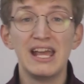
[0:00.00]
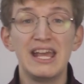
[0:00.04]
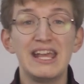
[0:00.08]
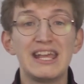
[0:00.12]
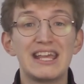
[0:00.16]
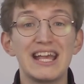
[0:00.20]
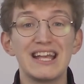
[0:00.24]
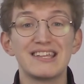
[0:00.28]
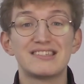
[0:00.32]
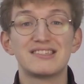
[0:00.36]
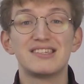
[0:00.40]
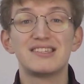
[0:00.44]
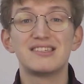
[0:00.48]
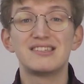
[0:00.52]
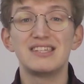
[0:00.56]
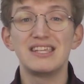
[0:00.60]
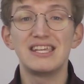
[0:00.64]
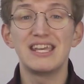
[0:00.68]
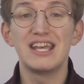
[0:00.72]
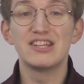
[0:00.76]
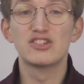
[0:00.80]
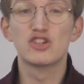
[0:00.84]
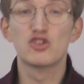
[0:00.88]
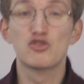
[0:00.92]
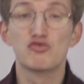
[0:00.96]
He gets to see
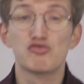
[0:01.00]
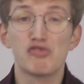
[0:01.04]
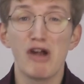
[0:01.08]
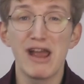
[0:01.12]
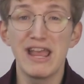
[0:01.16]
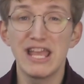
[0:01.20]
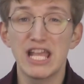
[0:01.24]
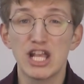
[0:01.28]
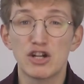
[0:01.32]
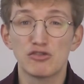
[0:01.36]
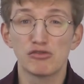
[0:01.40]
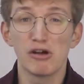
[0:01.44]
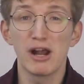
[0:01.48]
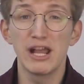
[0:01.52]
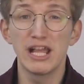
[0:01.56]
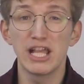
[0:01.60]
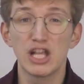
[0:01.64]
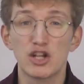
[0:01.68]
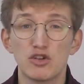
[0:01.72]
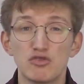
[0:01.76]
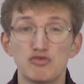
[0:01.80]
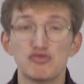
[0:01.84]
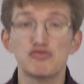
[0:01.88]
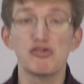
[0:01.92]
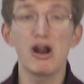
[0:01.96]
his
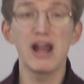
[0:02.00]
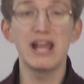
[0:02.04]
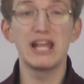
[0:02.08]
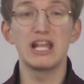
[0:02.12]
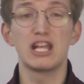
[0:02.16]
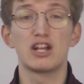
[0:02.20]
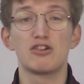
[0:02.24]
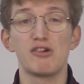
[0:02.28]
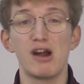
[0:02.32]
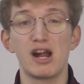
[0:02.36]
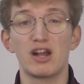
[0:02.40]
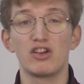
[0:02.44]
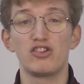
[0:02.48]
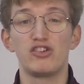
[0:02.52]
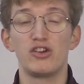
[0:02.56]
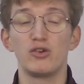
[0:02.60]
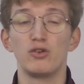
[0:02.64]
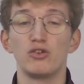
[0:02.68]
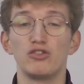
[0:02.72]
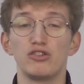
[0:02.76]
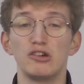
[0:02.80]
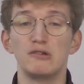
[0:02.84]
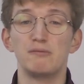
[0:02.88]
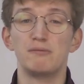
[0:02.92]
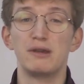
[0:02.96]

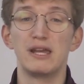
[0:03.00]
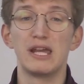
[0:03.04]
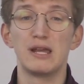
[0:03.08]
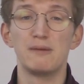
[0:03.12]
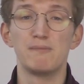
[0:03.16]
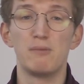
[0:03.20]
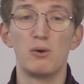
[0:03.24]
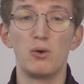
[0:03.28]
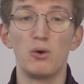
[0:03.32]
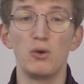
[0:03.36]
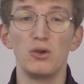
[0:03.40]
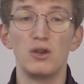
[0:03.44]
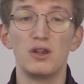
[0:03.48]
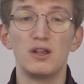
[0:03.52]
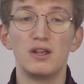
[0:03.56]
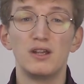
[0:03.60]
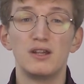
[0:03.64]
great-great-great-grandchildren being born.